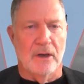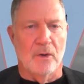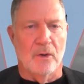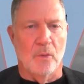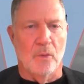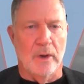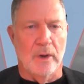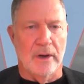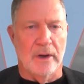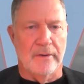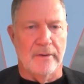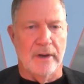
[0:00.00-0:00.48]

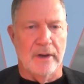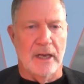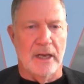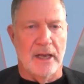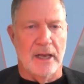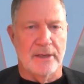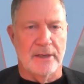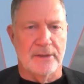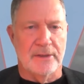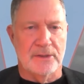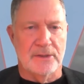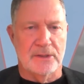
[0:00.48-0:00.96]

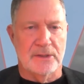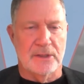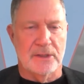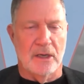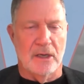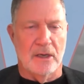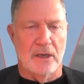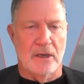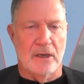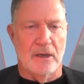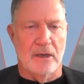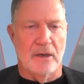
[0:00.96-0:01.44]
whereas
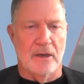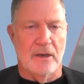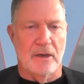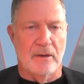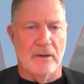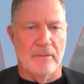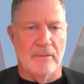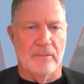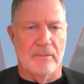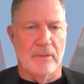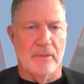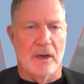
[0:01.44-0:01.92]

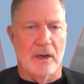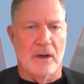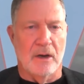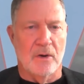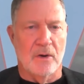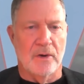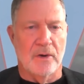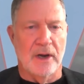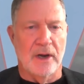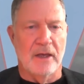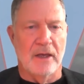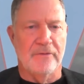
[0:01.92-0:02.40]

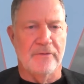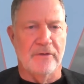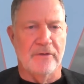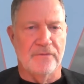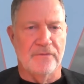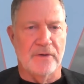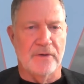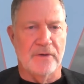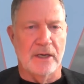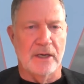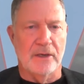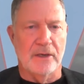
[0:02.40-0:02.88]
our heavy
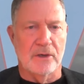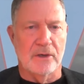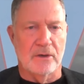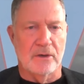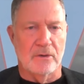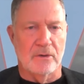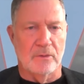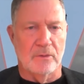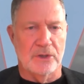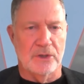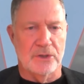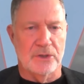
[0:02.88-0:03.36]

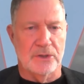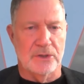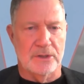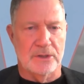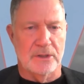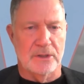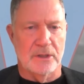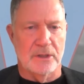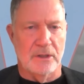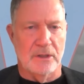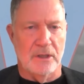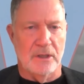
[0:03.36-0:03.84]
fighter, which
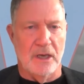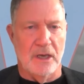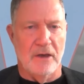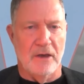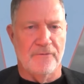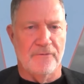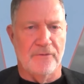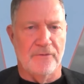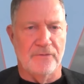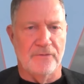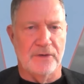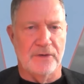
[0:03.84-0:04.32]
is the
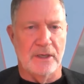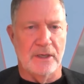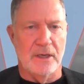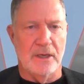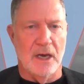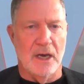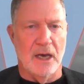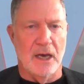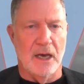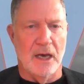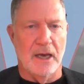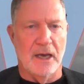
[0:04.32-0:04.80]

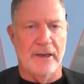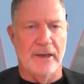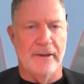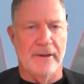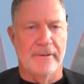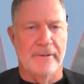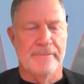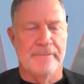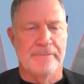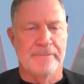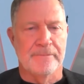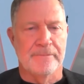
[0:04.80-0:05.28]

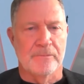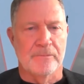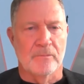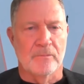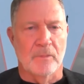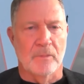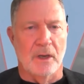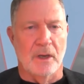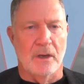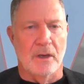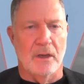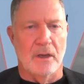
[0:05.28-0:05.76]
F-15I,
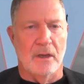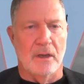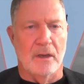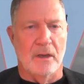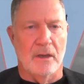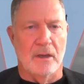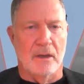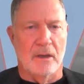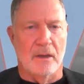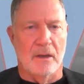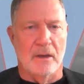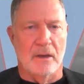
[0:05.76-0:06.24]

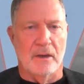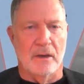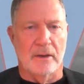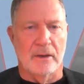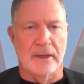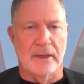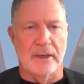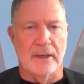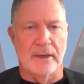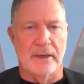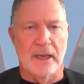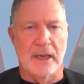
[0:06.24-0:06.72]

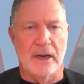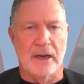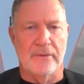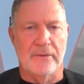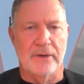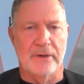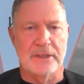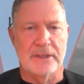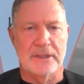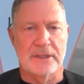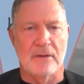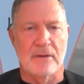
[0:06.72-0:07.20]
can
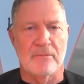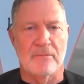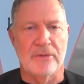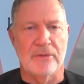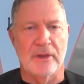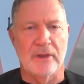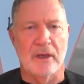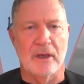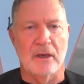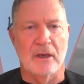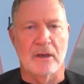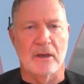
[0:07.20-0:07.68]
carry
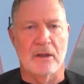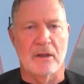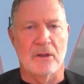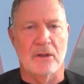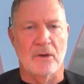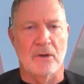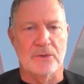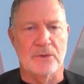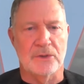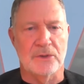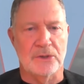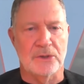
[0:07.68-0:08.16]
something
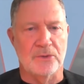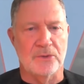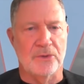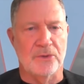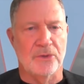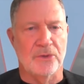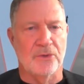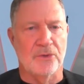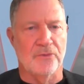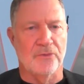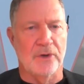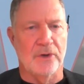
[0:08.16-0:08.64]
close
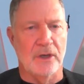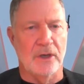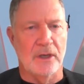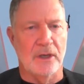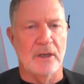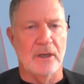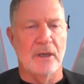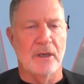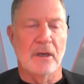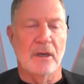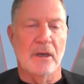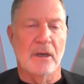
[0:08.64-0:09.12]
to
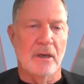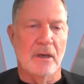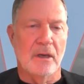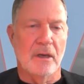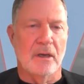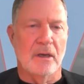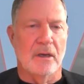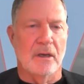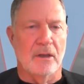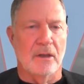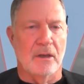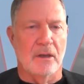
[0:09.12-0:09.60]

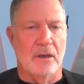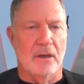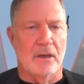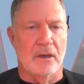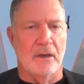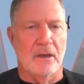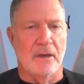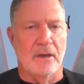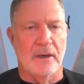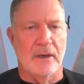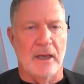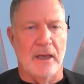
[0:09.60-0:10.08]

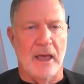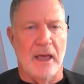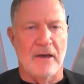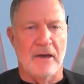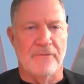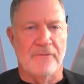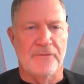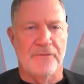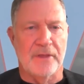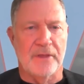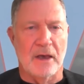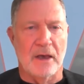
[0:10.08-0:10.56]

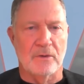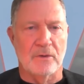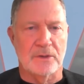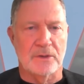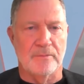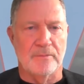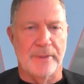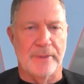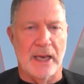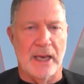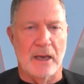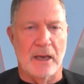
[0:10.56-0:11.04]

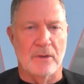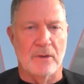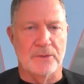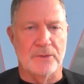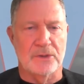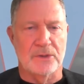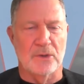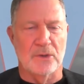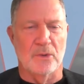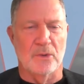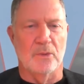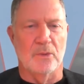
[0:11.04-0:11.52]
3,500
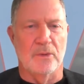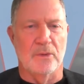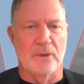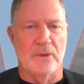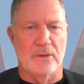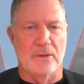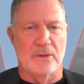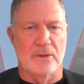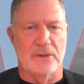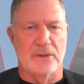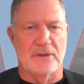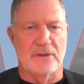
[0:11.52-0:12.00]
pounds. So
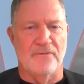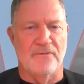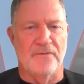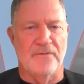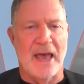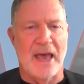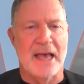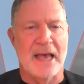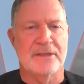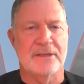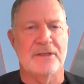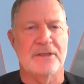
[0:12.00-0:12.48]
there's a
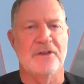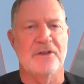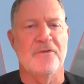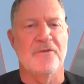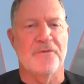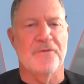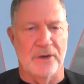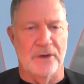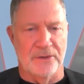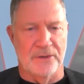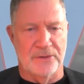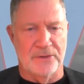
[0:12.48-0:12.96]
vast
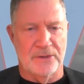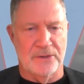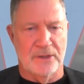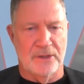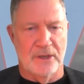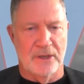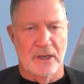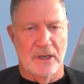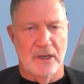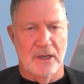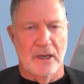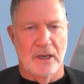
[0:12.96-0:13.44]

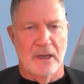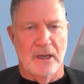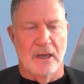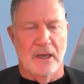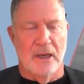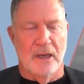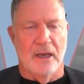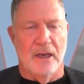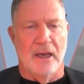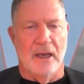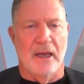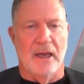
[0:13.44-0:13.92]
difference.
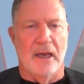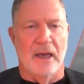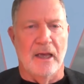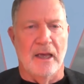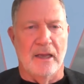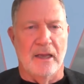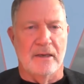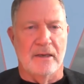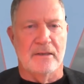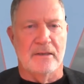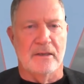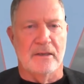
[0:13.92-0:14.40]

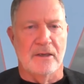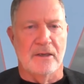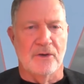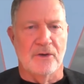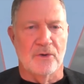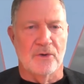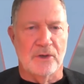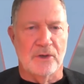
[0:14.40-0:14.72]
And in